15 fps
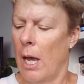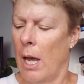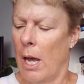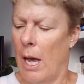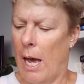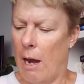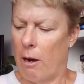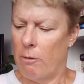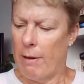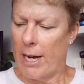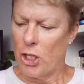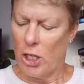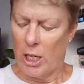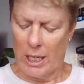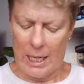uh,
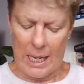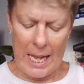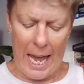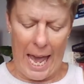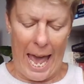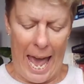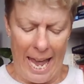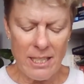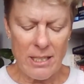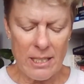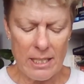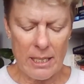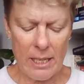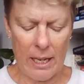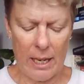Russian
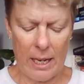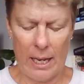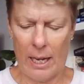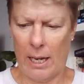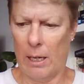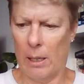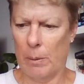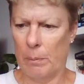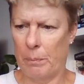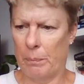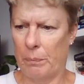gas, um,